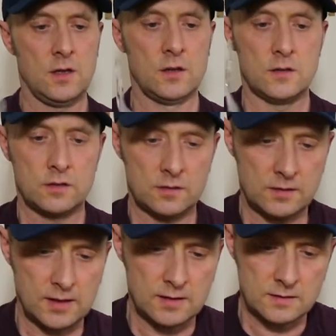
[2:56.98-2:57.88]

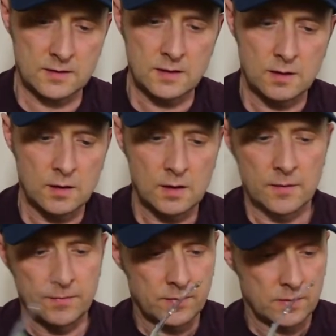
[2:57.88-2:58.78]
sit
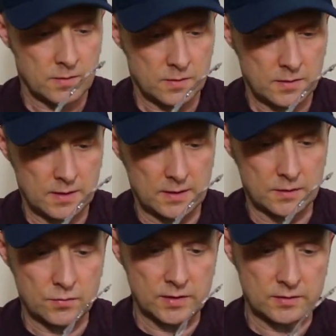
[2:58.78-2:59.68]
in
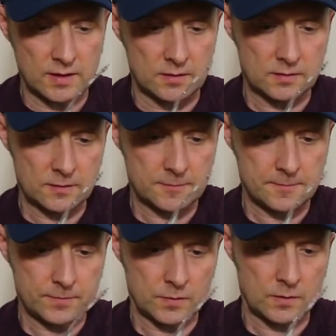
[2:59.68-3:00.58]
the recess.
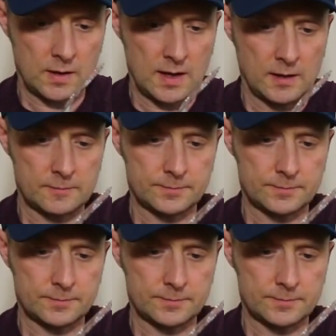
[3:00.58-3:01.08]
Okay,